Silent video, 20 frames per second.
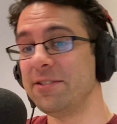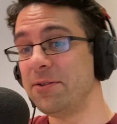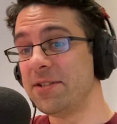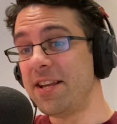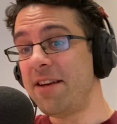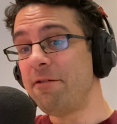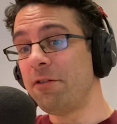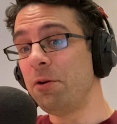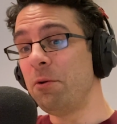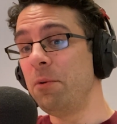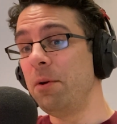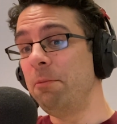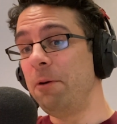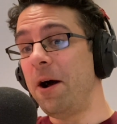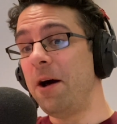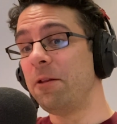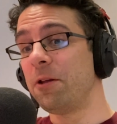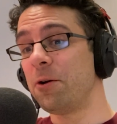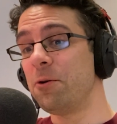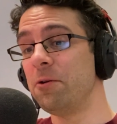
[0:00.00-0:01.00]
as ever, we put
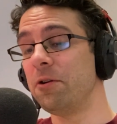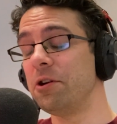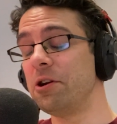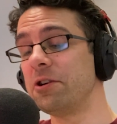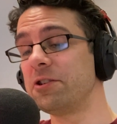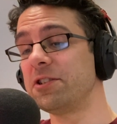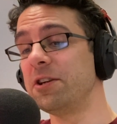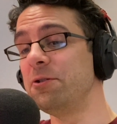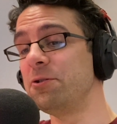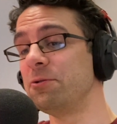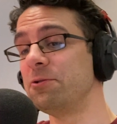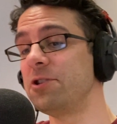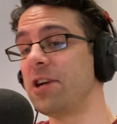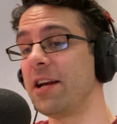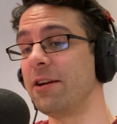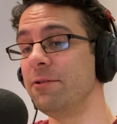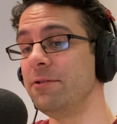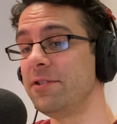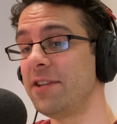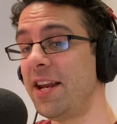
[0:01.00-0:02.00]
out the call on our social
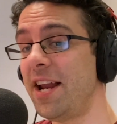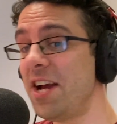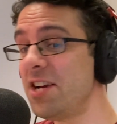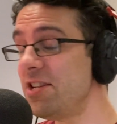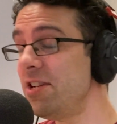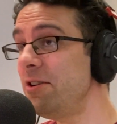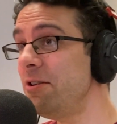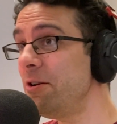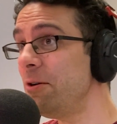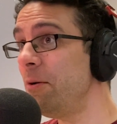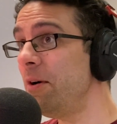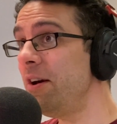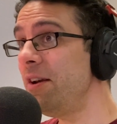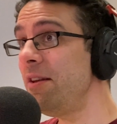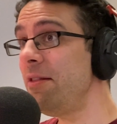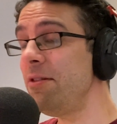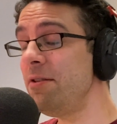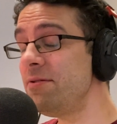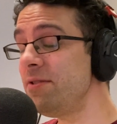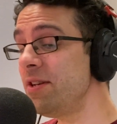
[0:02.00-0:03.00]
channels and actually got quite an
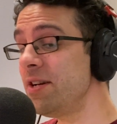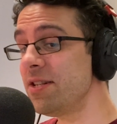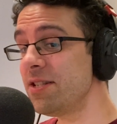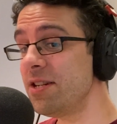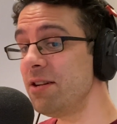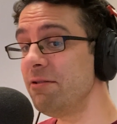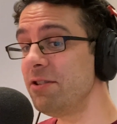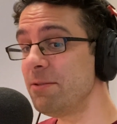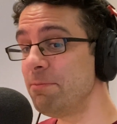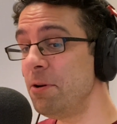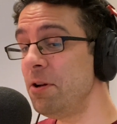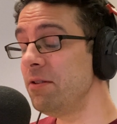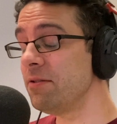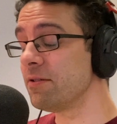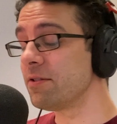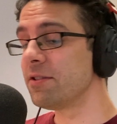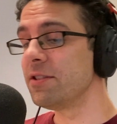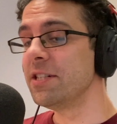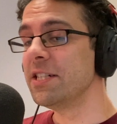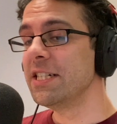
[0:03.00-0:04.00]
enthusiastic
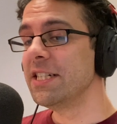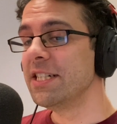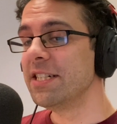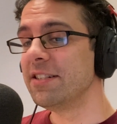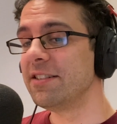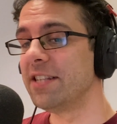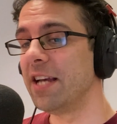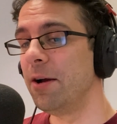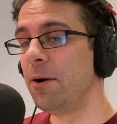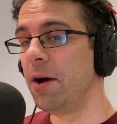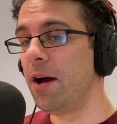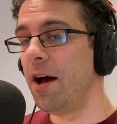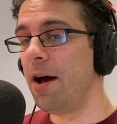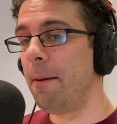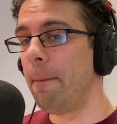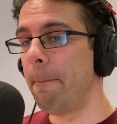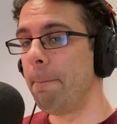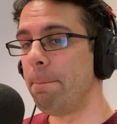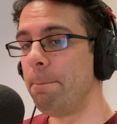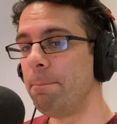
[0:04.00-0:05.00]
response. Yeah. So,
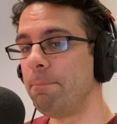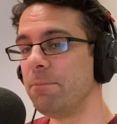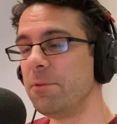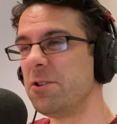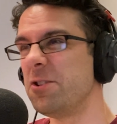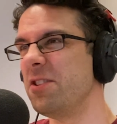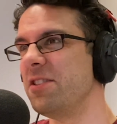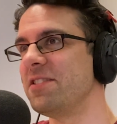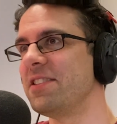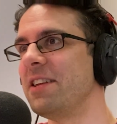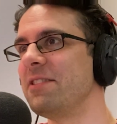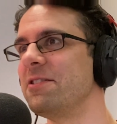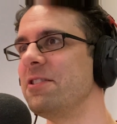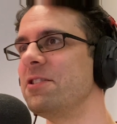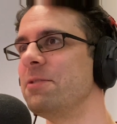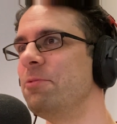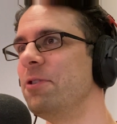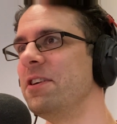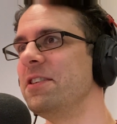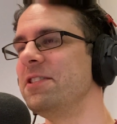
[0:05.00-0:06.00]
shouldn't sound so
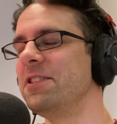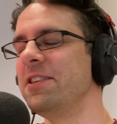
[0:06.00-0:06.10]
surprised.